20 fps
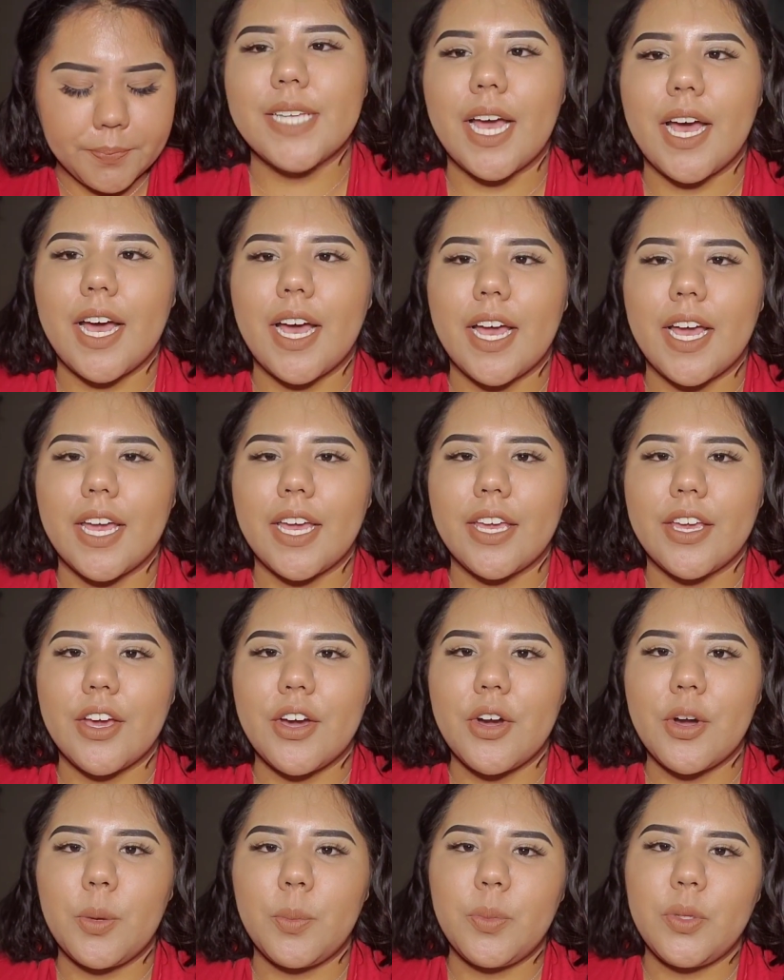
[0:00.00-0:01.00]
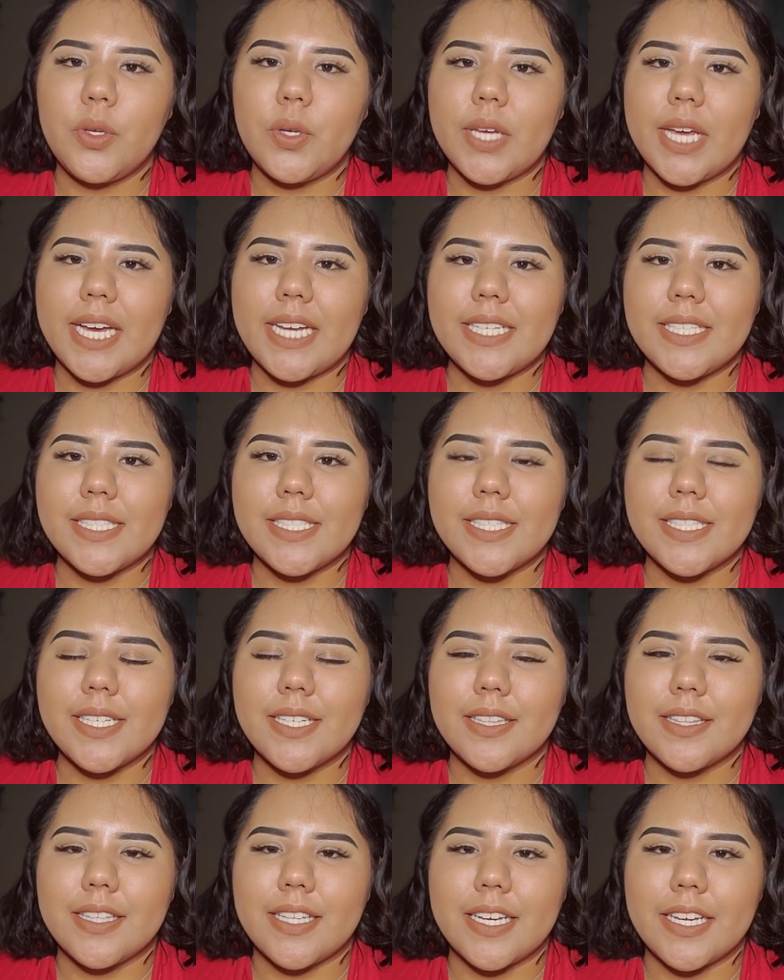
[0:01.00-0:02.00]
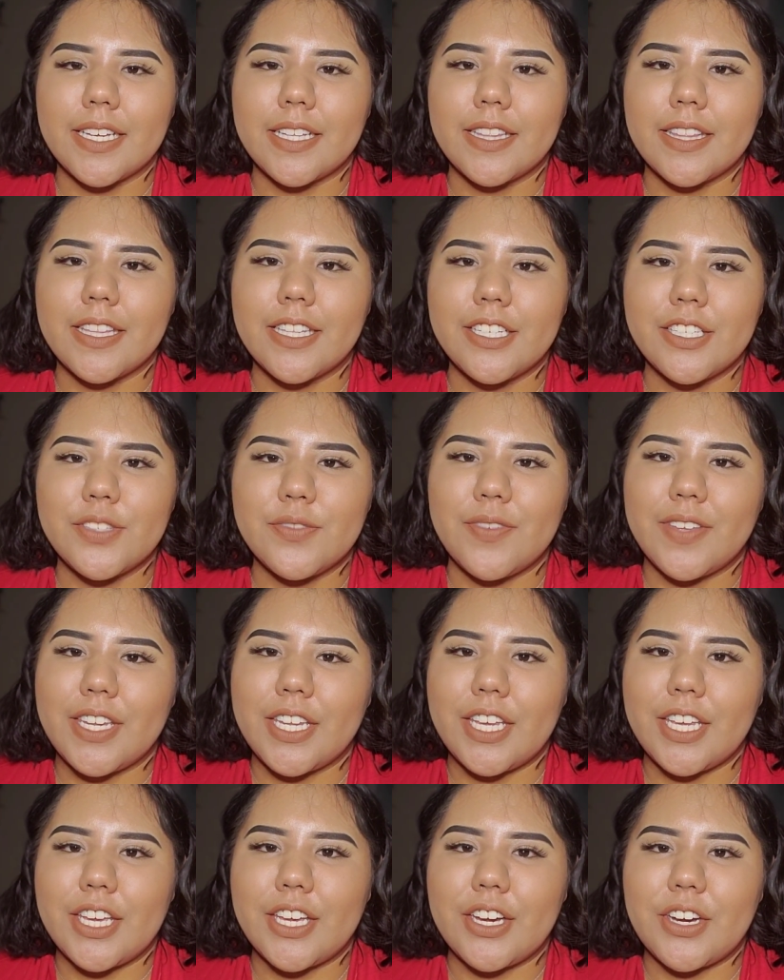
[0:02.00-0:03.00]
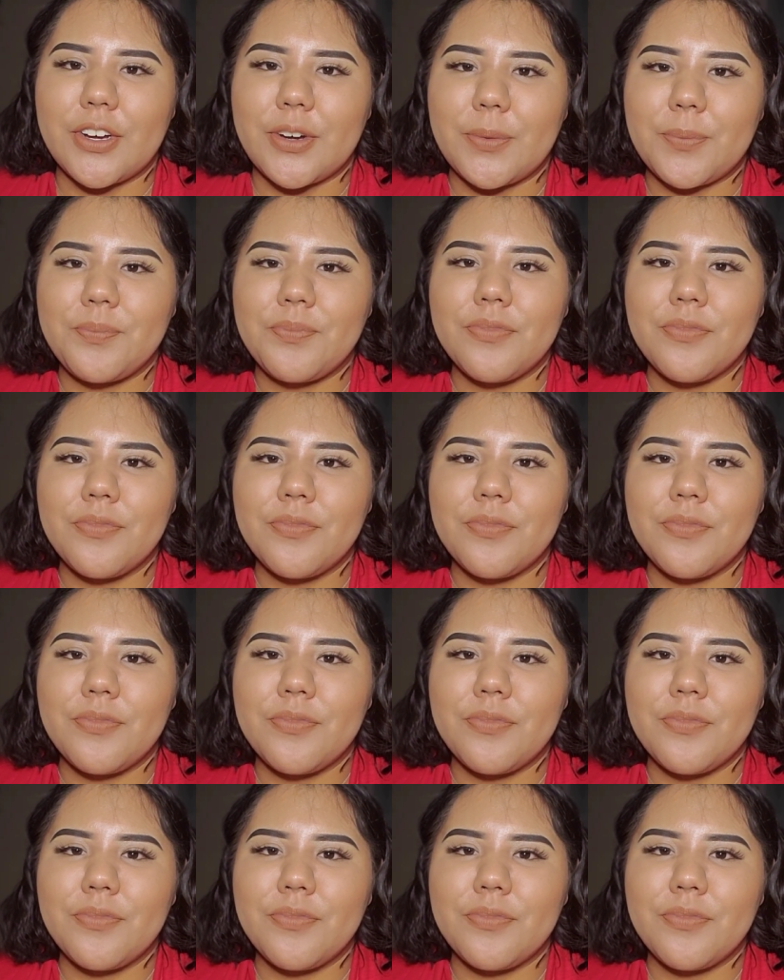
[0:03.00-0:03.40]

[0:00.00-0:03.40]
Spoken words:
I hope you guys liked this video.